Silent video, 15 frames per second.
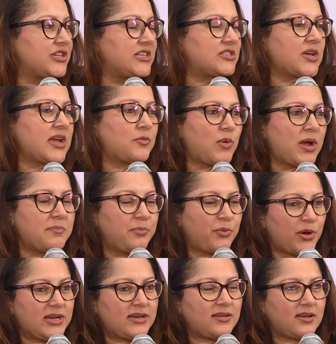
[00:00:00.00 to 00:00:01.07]
So at one
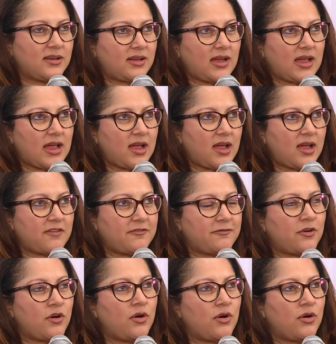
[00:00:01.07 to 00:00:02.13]
point,
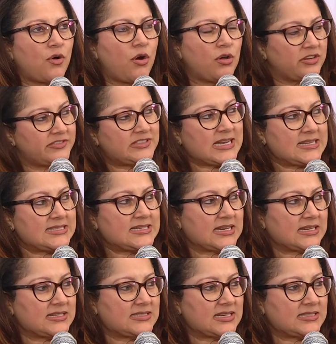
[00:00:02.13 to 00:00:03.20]
for all of 10
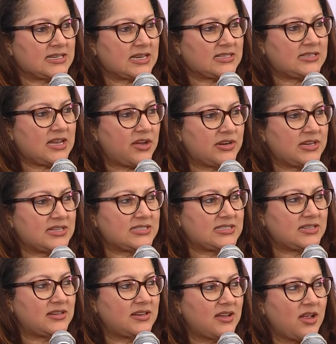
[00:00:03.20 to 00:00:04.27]
seconds, I sat down and I
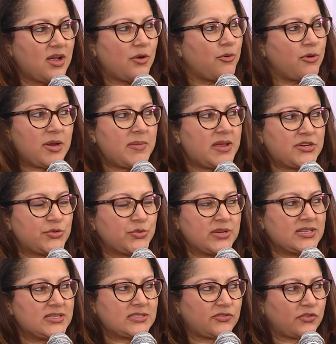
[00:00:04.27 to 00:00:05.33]
said, what am I doing
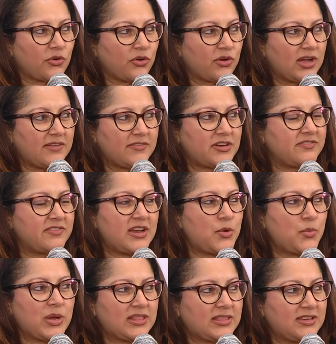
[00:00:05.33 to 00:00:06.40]
this for? I've got a very
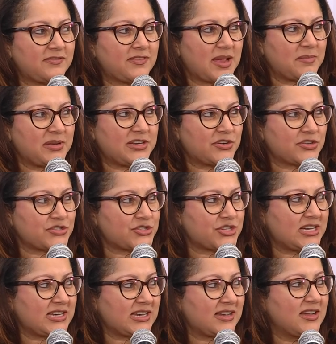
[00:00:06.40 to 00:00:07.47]
wealthy family in
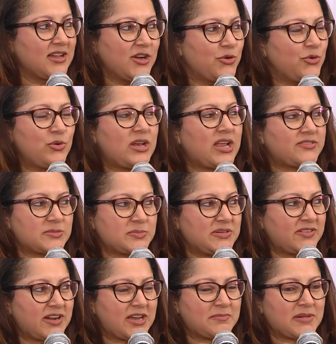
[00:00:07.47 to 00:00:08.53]
Australia who loves me
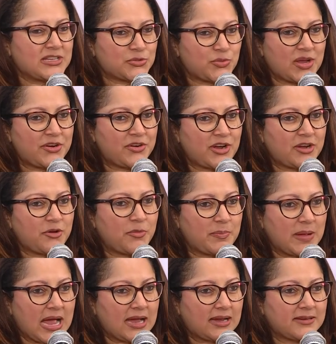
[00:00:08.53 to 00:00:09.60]
very much. Why don't I go
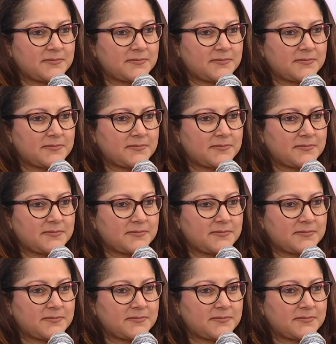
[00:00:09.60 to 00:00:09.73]
back?